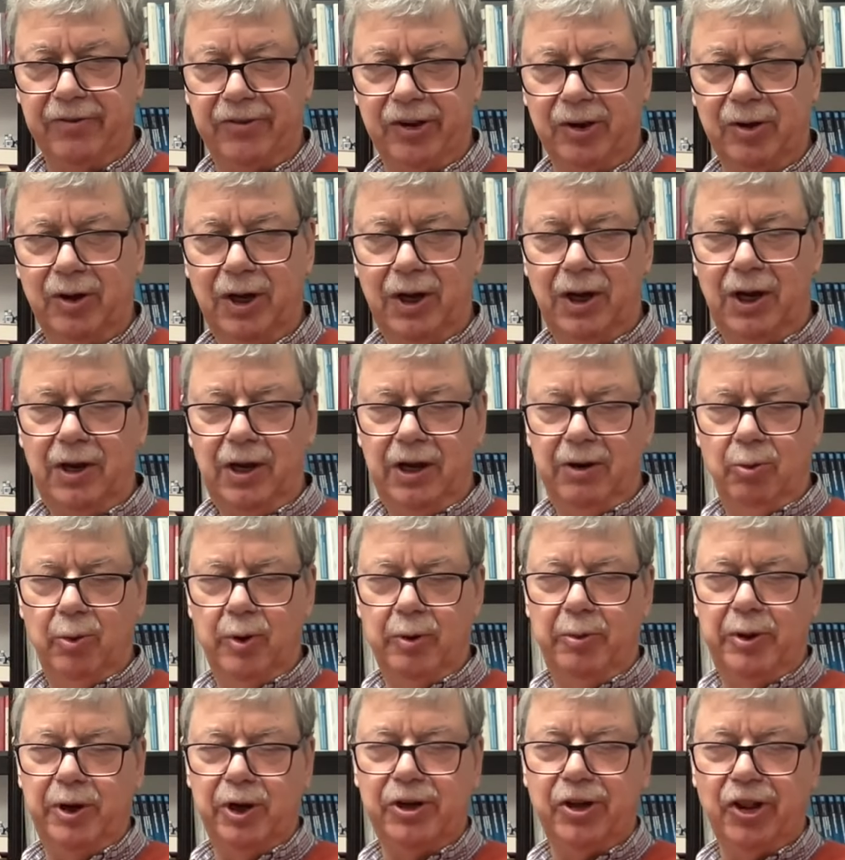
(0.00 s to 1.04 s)
So when
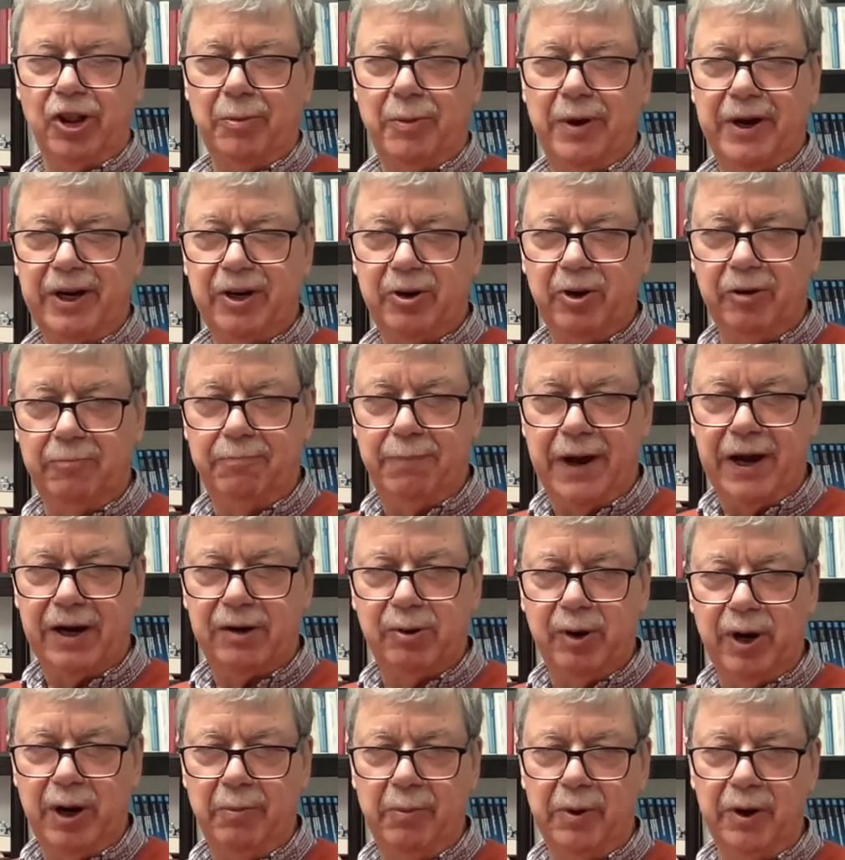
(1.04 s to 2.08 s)
we look at the microwave
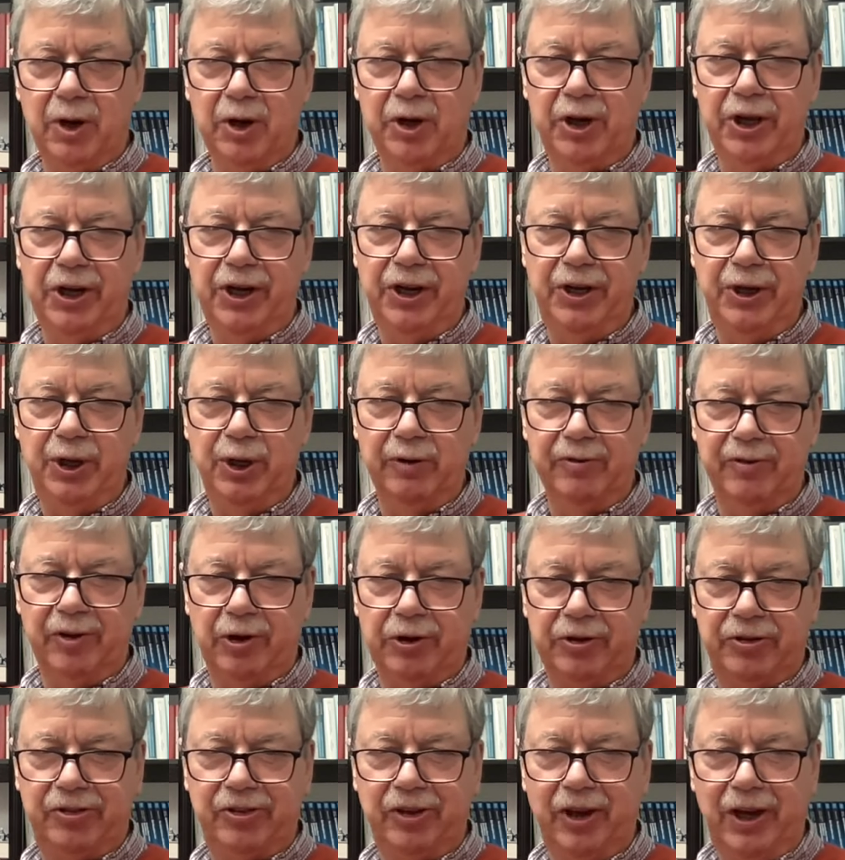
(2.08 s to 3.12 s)
background, we're looking at a
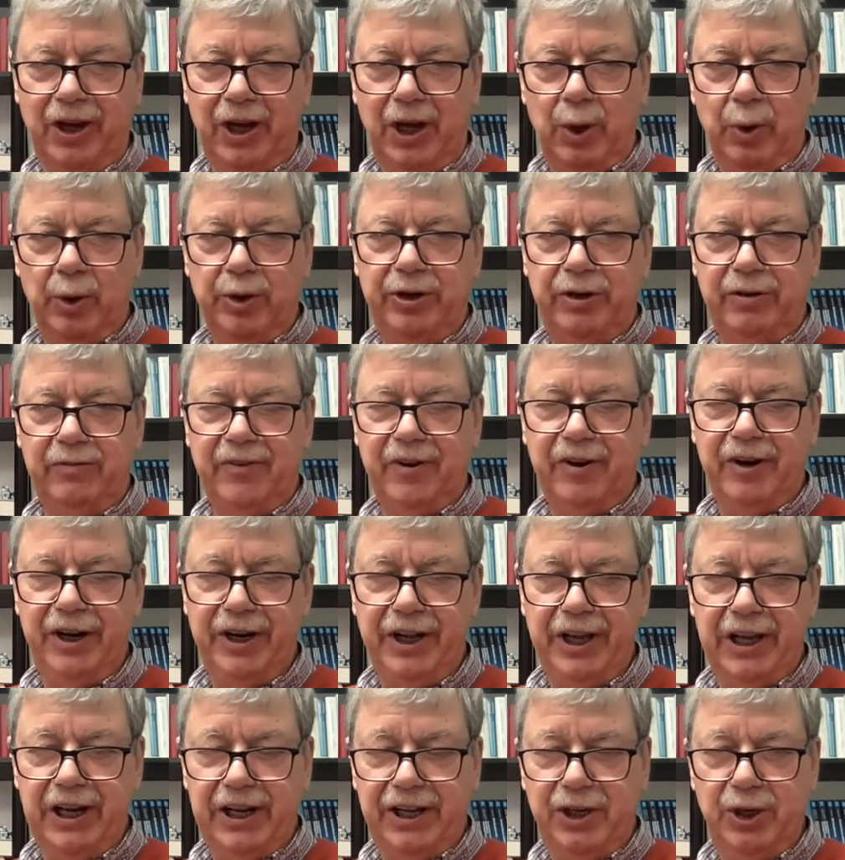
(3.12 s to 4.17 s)
universe which is very
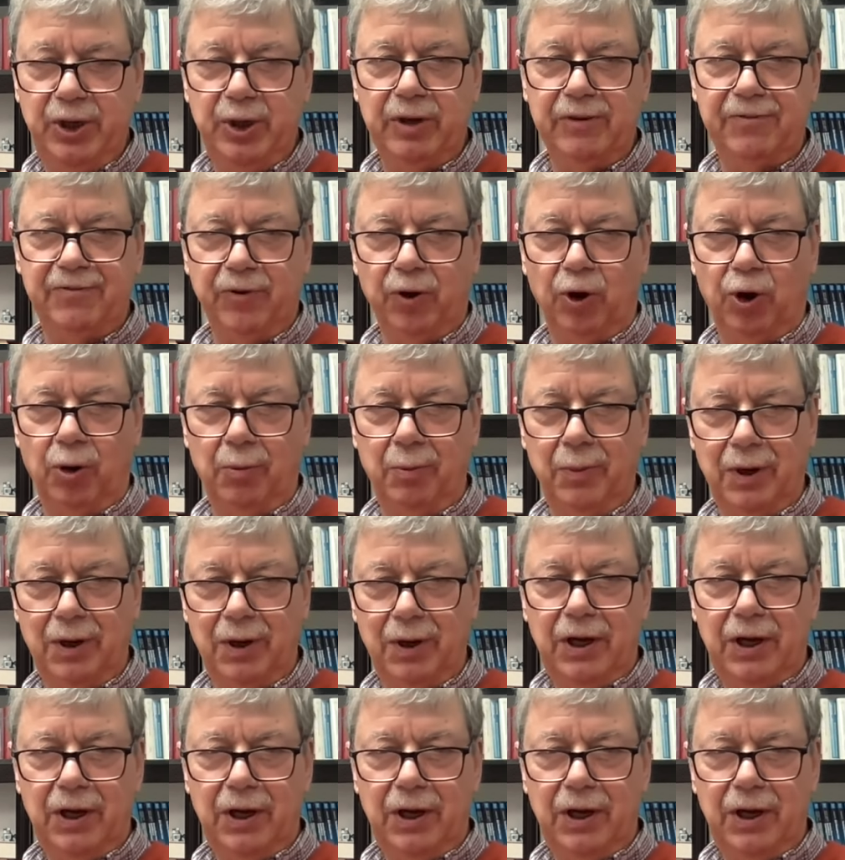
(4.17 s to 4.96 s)
nearly uniform